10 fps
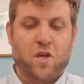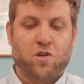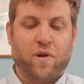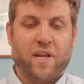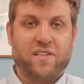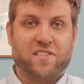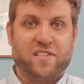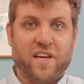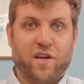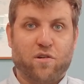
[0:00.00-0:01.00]
creating
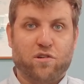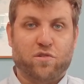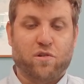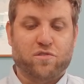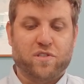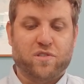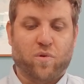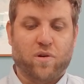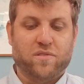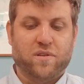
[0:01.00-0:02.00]
city-owned grocery
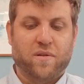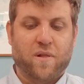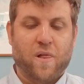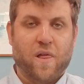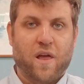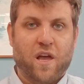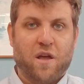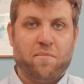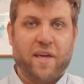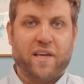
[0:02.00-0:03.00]
stores,
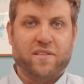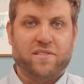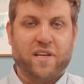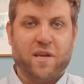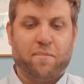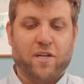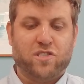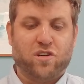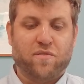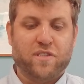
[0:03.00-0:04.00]
making city bus
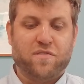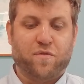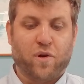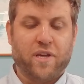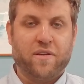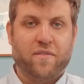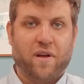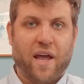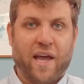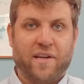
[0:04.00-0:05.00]
service free,
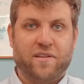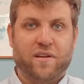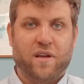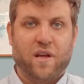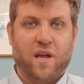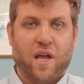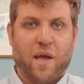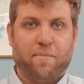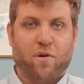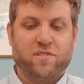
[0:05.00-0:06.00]
and
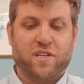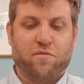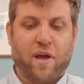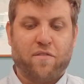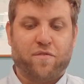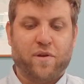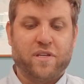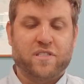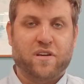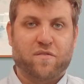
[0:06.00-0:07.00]
imposing a rent
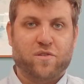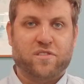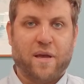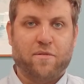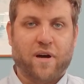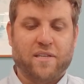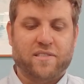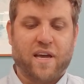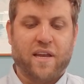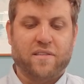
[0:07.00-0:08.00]
freeze for
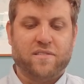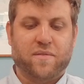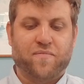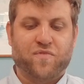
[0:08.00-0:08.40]
stabilized tenants.